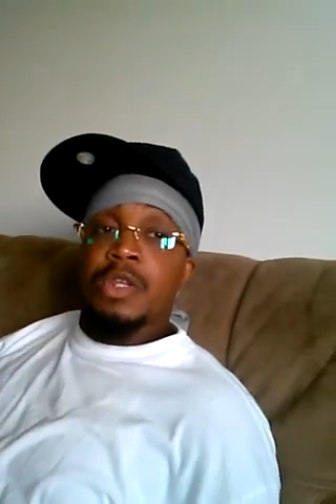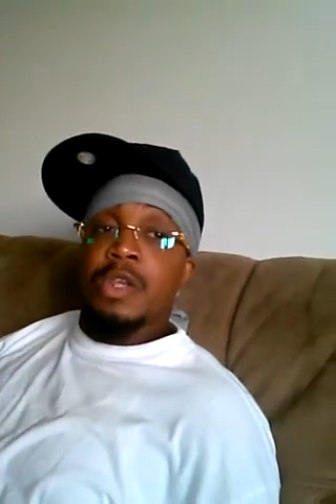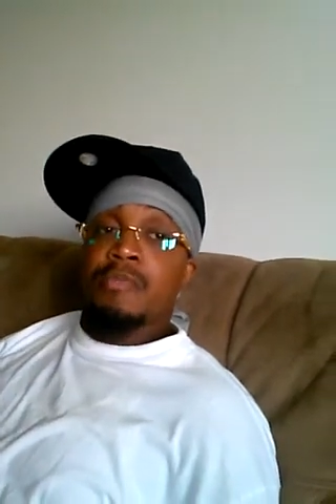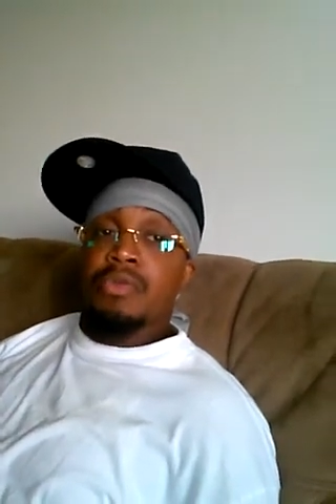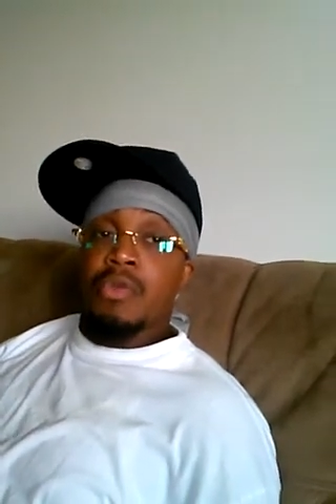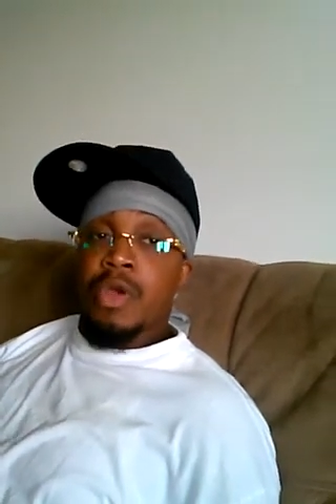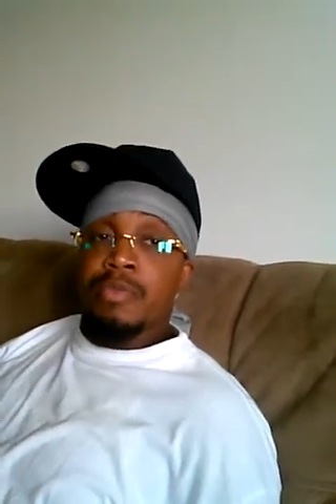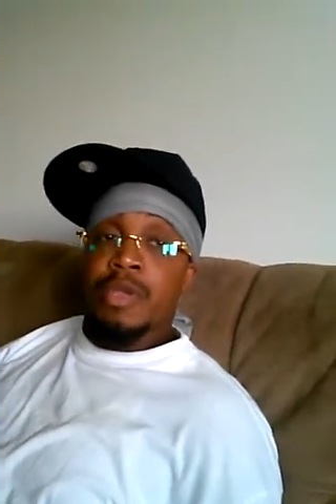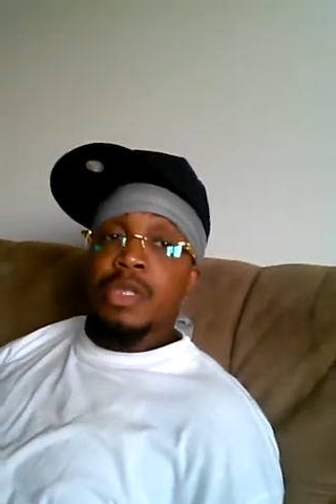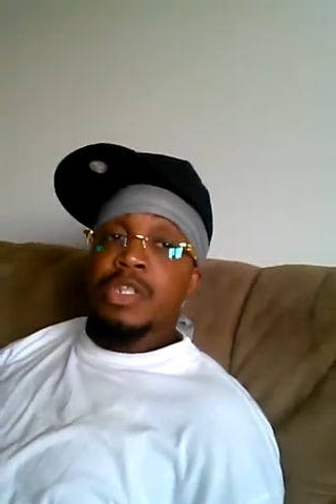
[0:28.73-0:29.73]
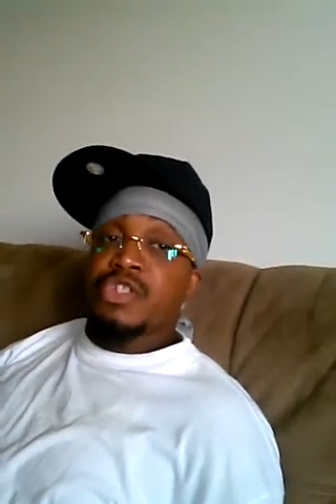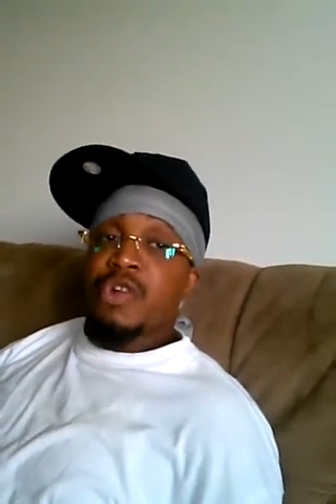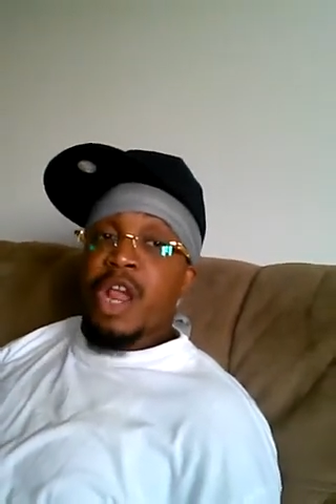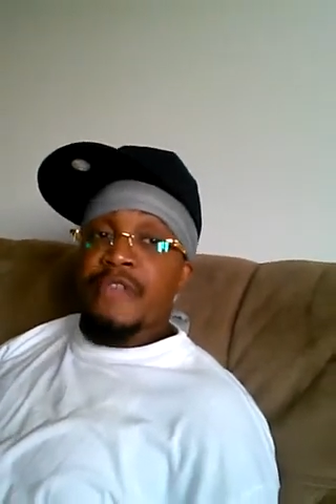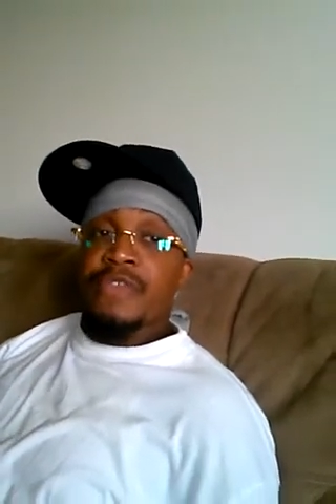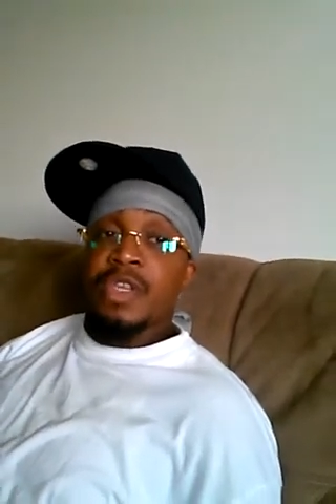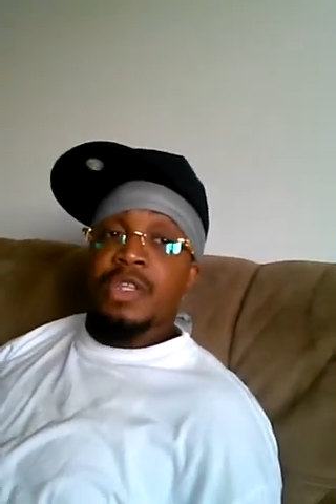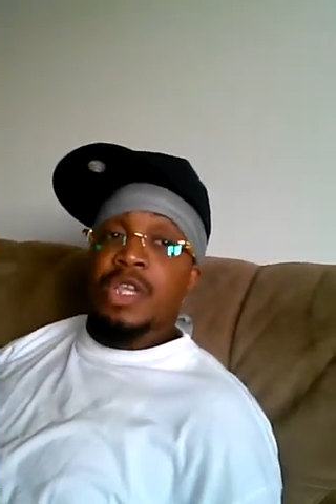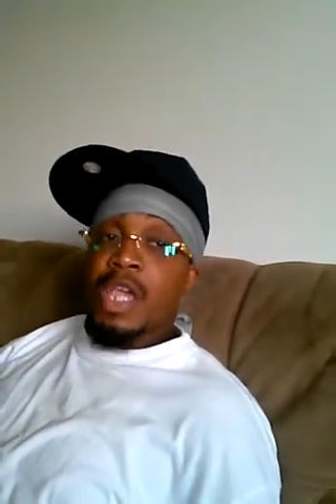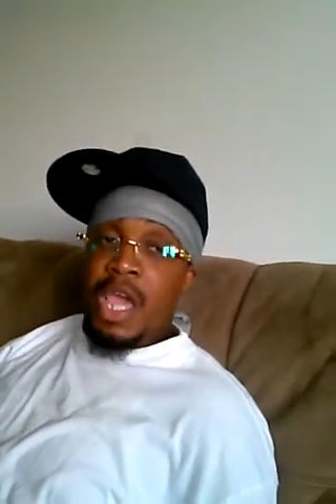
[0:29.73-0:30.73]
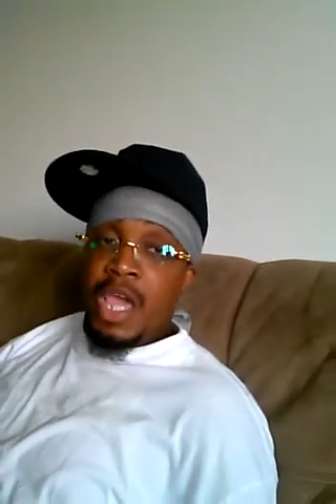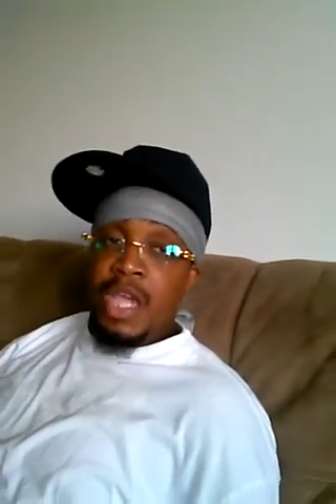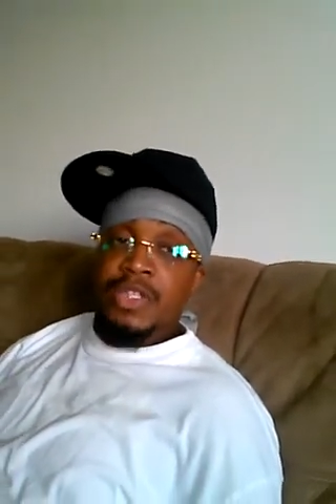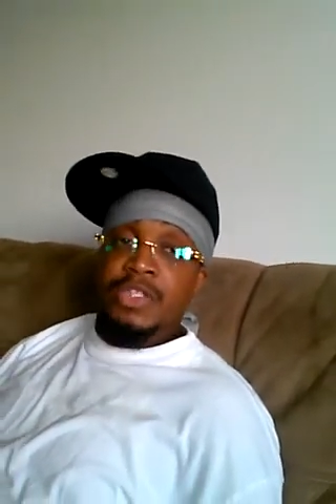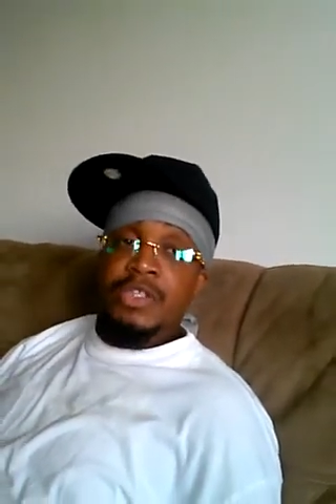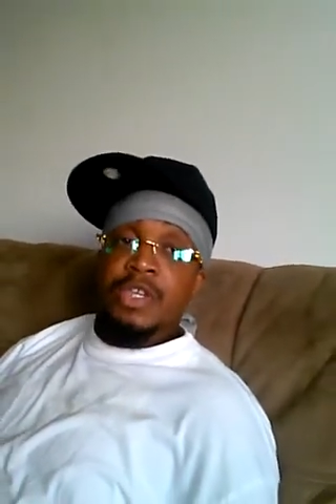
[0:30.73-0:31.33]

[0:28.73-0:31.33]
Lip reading: The employment, the traffic, the gas,